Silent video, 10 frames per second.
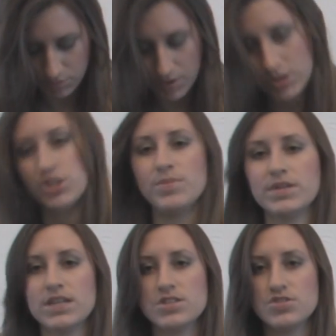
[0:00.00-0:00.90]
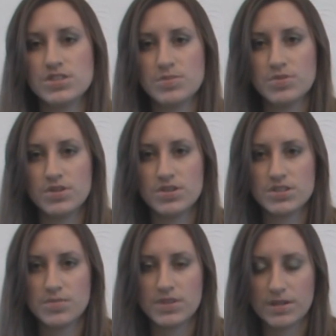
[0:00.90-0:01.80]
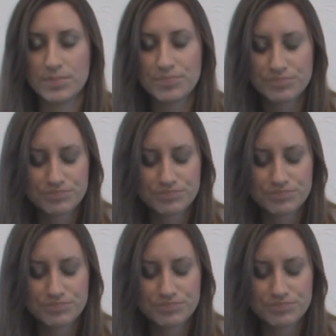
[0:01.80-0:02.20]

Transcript: brush it up against your zipper or something,